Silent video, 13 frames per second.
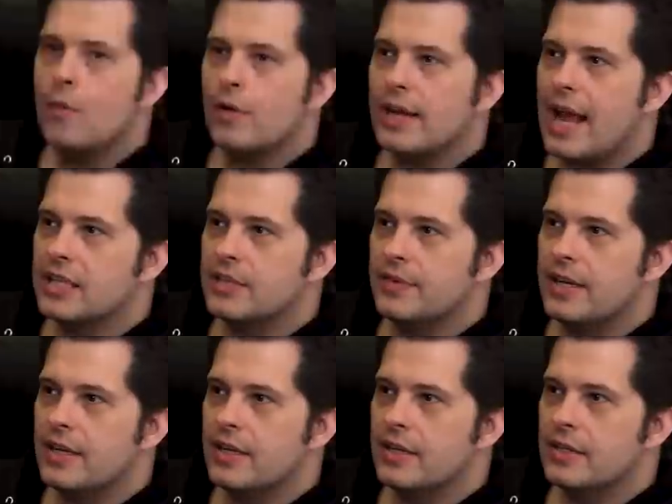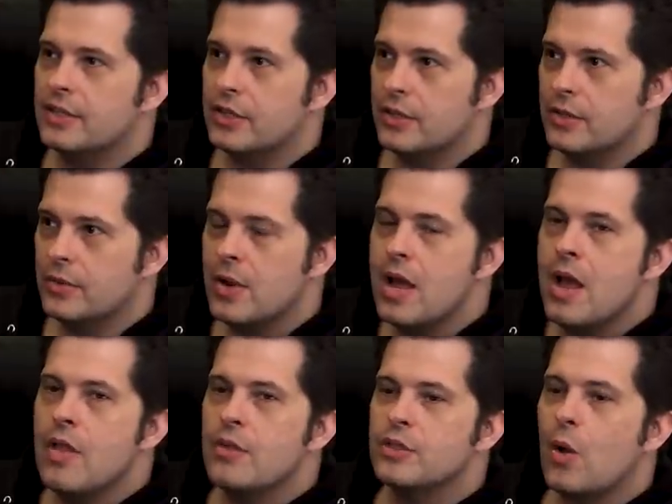over Castlevania 2.
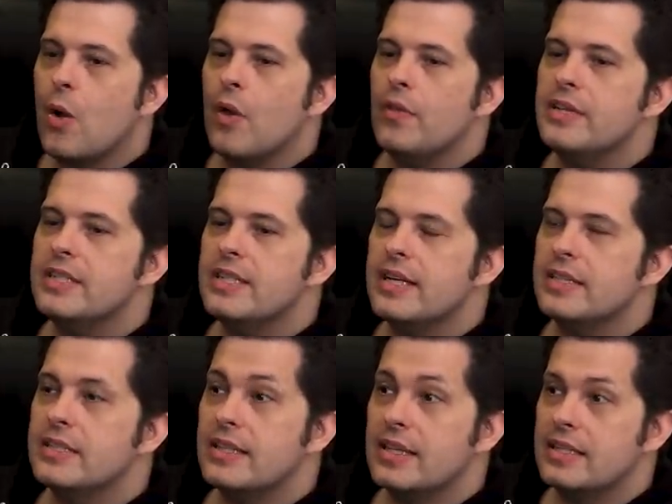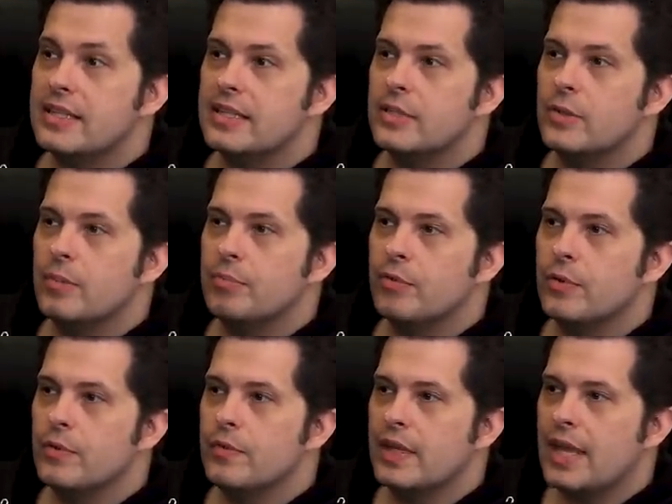There's all these things that they did to
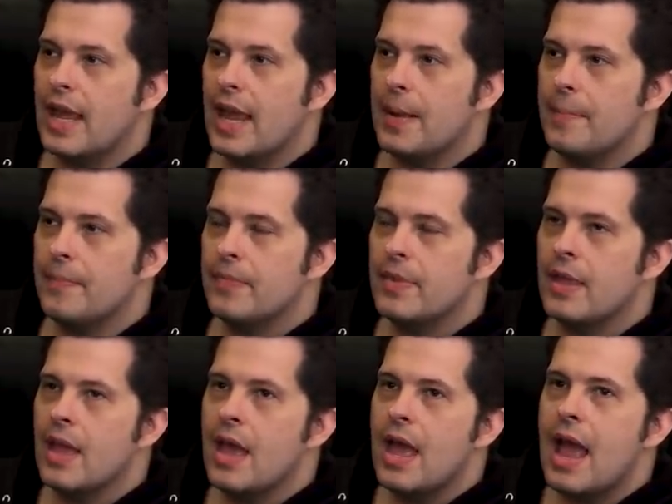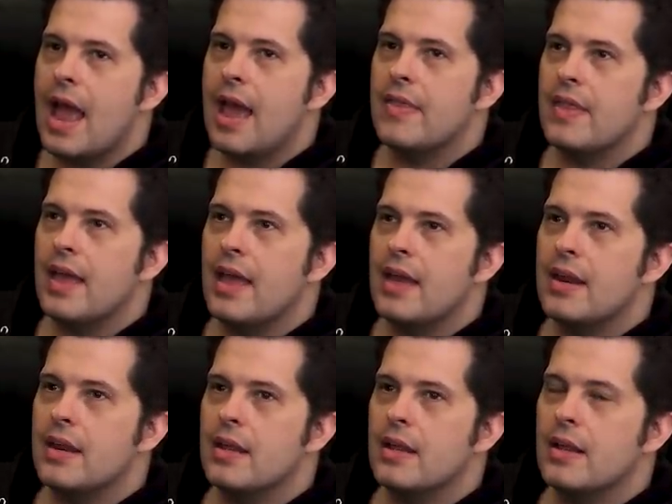improve the game. And
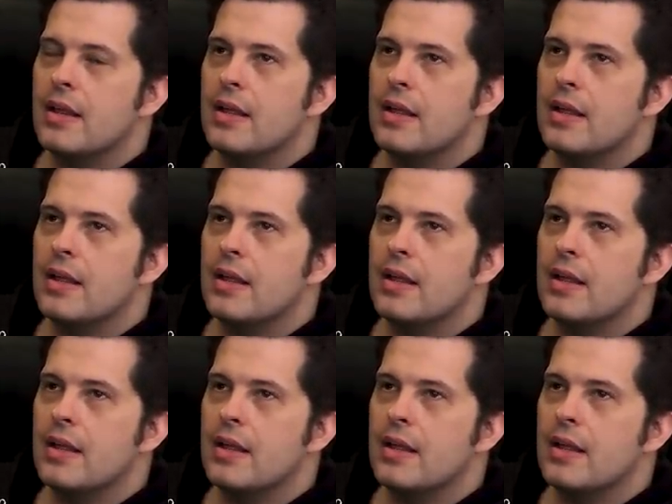then